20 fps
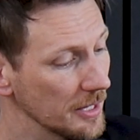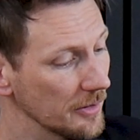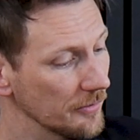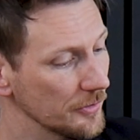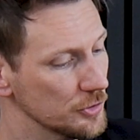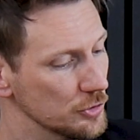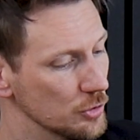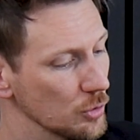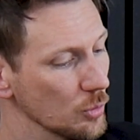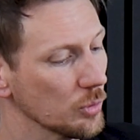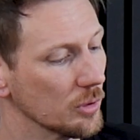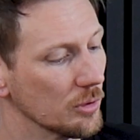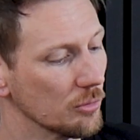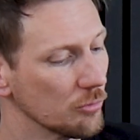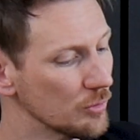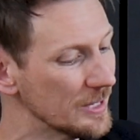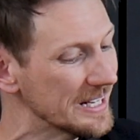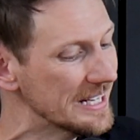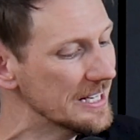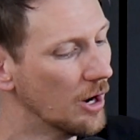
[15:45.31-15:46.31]
the two were
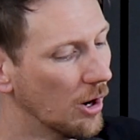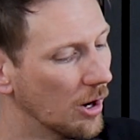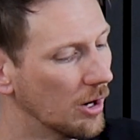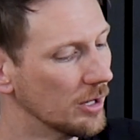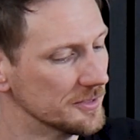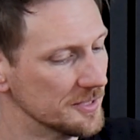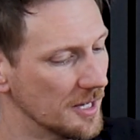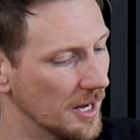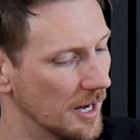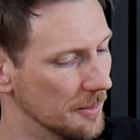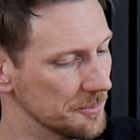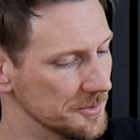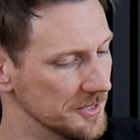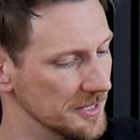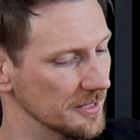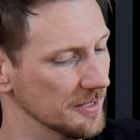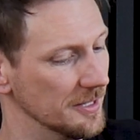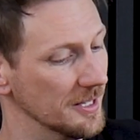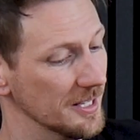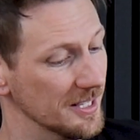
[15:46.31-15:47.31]

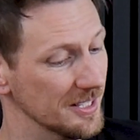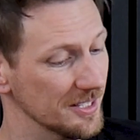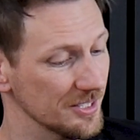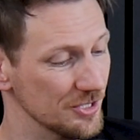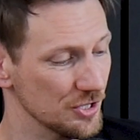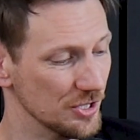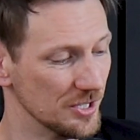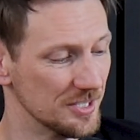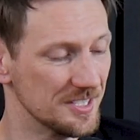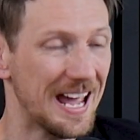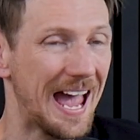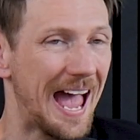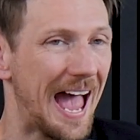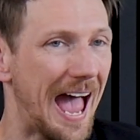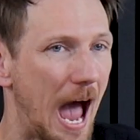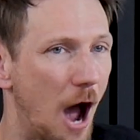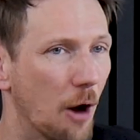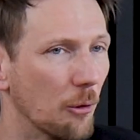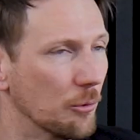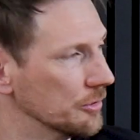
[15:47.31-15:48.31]
re-autopsied just
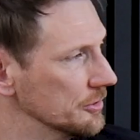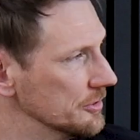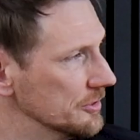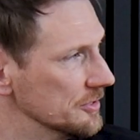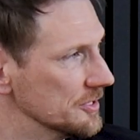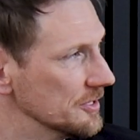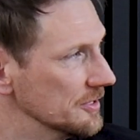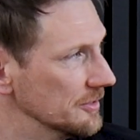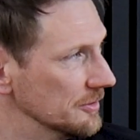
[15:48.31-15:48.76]
hours